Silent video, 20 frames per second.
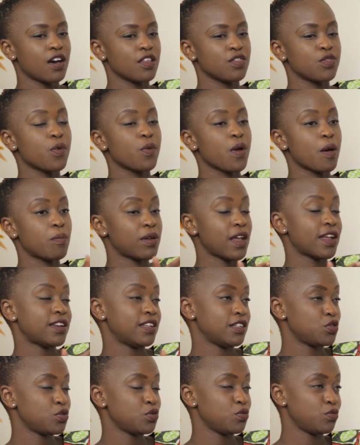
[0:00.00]
though we're
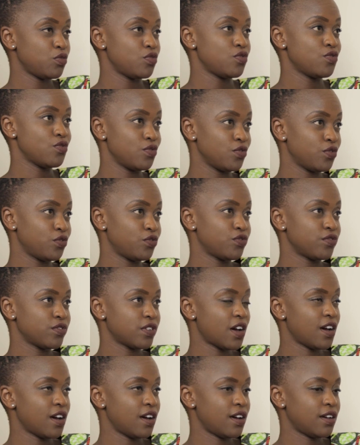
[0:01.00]
planning to move
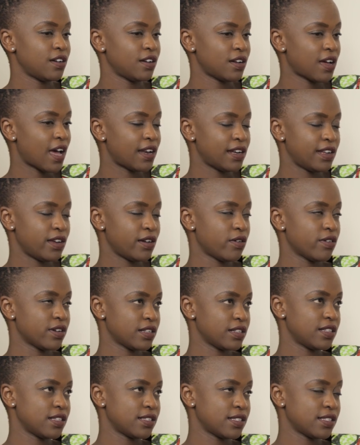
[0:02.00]
early
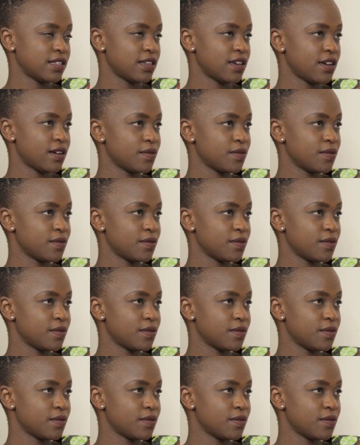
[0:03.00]
on this year.